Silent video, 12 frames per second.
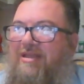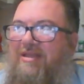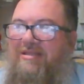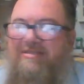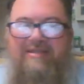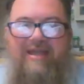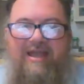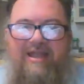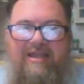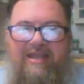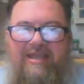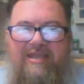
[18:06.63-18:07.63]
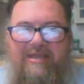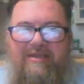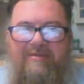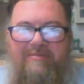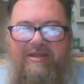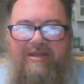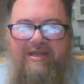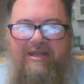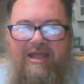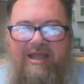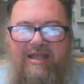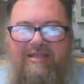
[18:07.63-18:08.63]
It's 9 a.m. and an
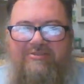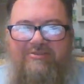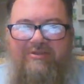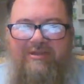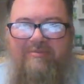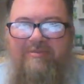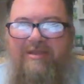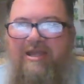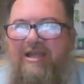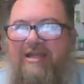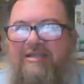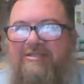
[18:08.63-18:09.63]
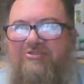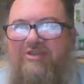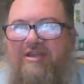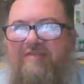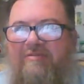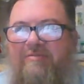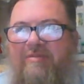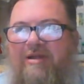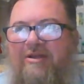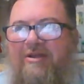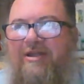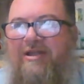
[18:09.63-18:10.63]
ice cream guy is driving
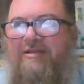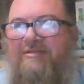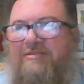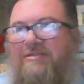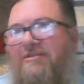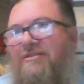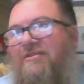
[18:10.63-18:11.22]
by our house.